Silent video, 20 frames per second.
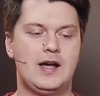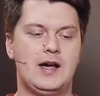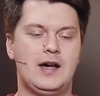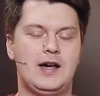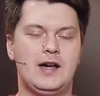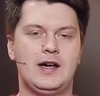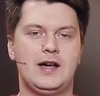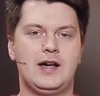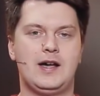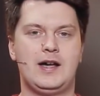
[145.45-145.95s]

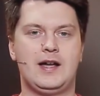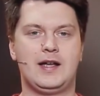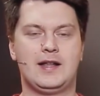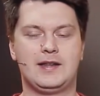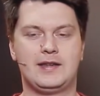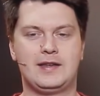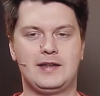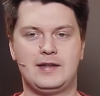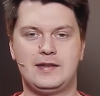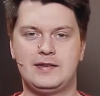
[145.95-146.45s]

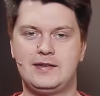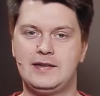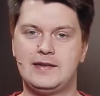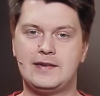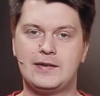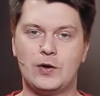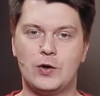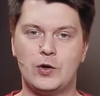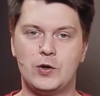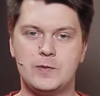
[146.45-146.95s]
and
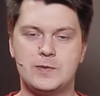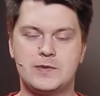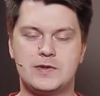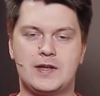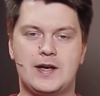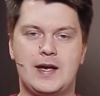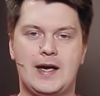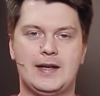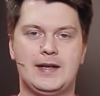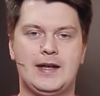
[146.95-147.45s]
these columns
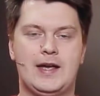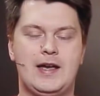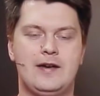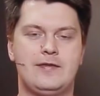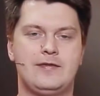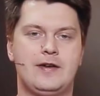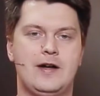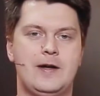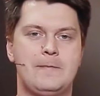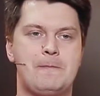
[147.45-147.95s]
can
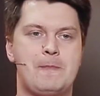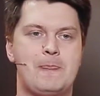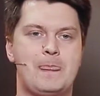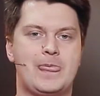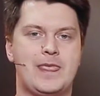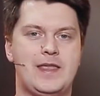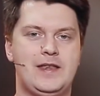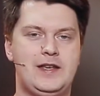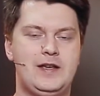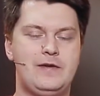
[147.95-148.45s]
have
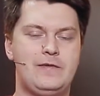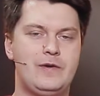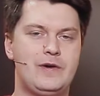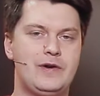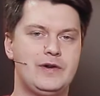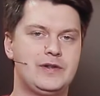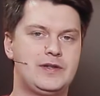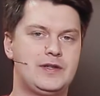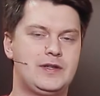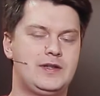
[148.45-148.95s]

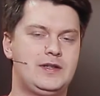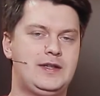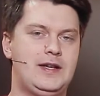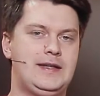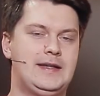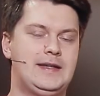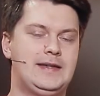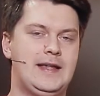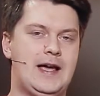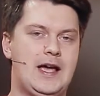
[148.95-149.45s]
different
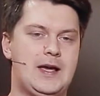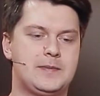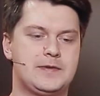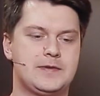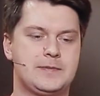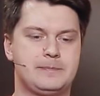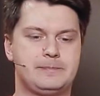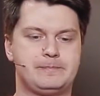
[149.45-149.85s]
data types